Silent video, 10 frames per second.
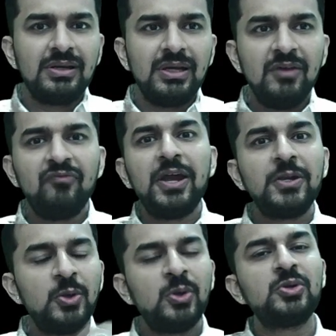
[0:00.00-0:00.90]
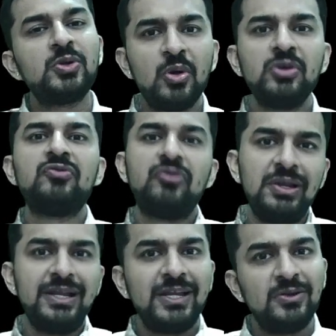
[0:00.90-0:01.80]
if I don't know you
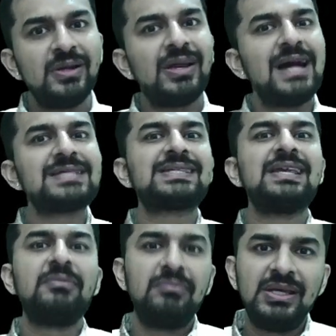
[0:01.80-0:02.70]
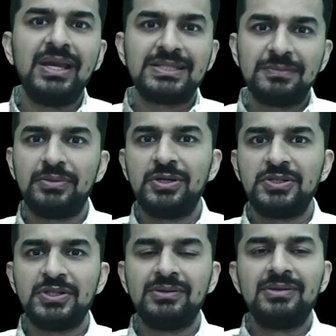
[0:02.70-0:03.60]
fully and you are asking me as a
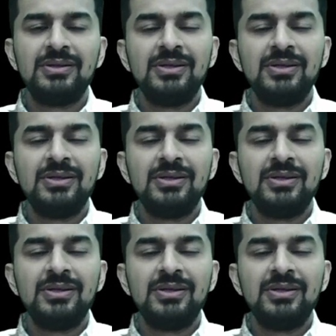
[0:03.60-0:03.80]
person,